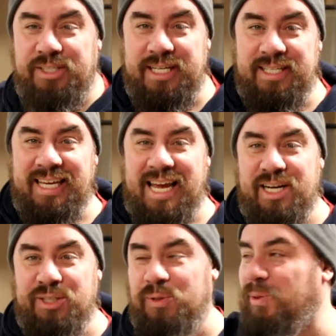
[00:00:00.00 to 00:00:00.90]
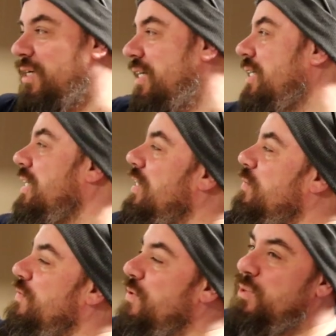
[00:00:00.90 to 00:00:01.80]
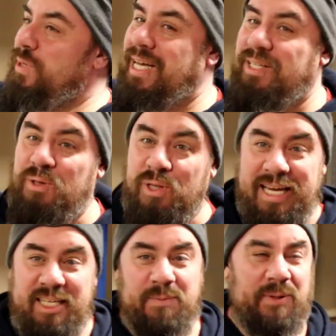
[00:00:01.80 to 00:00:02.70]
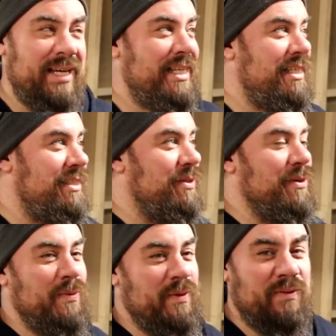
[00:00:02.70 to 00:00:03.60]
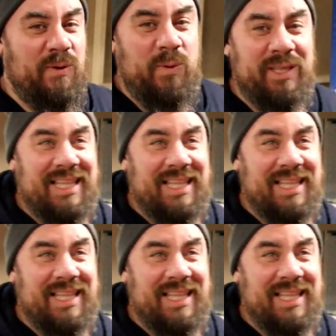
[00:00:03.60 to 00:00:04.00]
as changing the garage door, we've also had new lights put in. So we've got one